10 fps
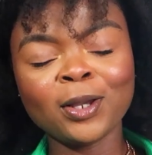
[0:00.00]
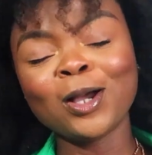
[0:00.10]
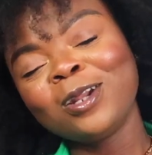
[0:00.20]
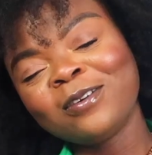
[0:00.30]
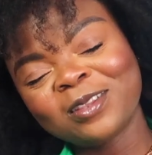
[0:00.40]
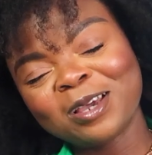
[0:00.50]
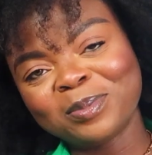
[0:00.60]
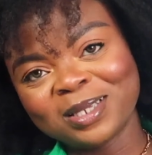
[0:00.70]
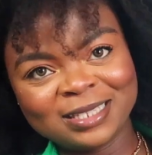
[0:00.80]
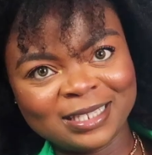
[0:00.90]
All of that
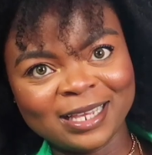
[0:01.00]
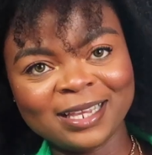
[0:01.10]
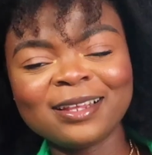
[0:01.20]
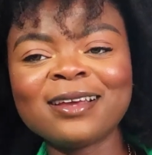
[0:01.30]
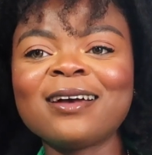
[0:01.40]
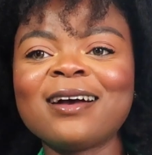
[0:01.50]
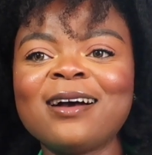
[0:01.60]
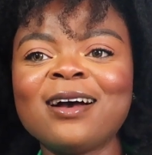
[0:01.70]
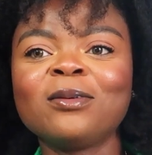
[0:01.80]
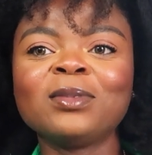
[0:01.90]
being said,
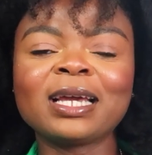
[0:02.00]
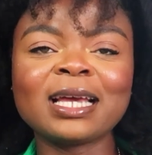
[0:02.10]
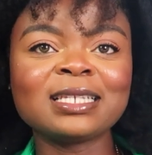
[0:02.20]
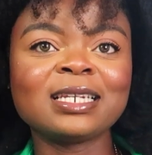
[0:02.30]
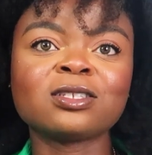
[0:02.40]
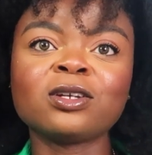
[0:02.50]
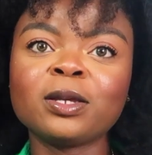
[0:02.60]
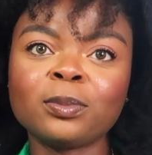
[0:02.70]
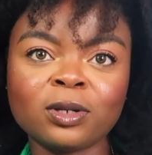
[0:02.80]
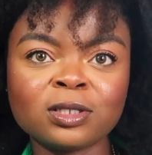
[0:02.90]
like I said, it's not
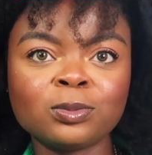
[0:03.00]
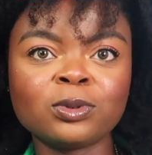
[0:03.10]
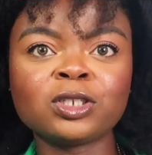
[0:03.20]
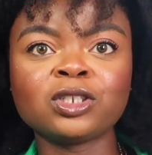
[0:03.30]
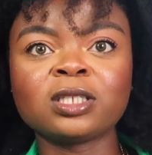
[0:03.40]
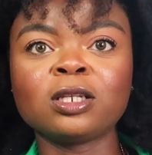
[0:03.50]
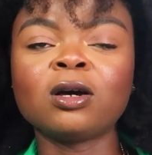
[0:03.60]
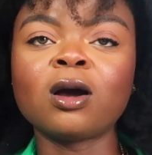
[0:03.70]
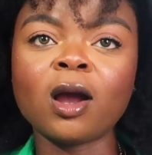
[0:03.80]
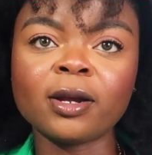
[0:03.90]
impossible, it's just a
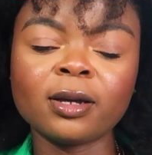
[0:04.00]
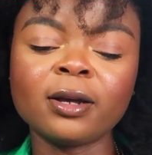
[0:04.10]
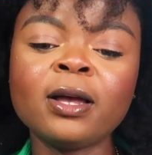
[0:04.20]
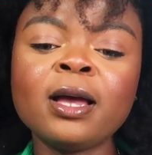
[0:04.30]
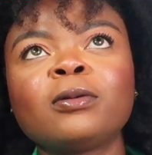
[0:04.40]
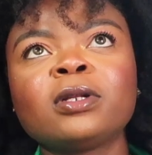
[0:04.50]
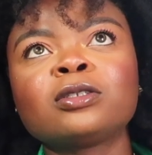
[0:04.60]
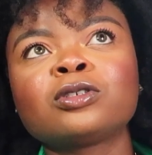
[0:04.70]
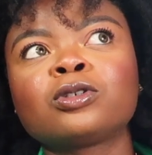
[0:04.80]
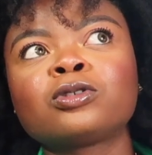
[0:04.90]
lot harder. I
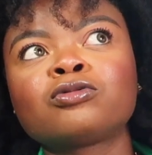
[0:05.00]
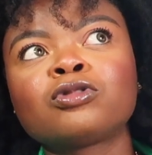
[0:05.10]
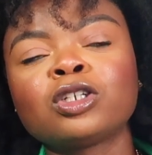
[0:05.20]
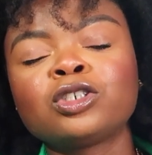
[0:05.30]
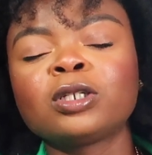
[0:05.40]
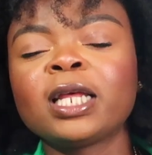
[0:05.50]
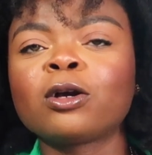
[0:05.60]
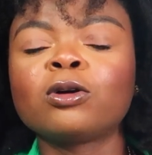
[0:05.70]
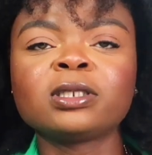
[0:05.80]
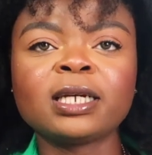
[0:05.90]
wanted to touch on
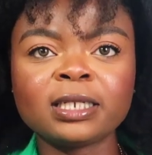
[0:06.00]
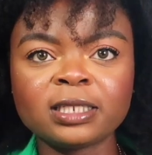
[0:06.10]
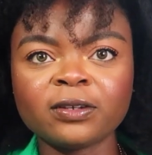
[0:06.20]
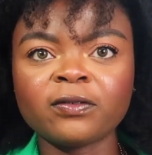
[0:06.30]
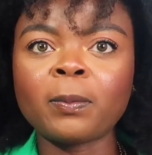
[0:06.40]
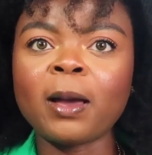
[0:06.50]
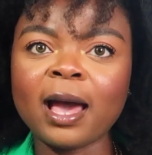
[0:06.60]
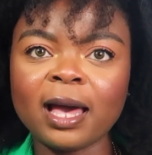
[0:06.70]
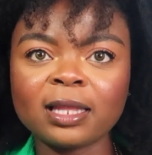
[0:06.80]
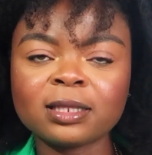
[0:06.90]
like alternative
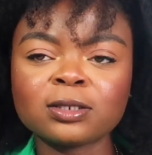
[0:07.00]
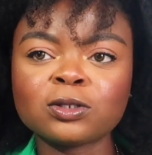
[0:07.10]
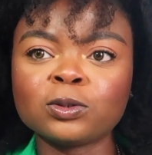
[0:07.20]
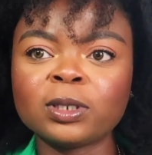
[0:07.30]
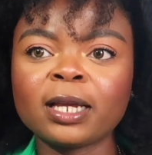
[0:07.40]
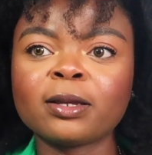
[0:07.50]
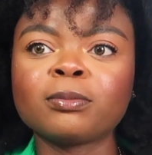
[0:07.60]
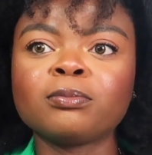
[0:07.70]
paths to like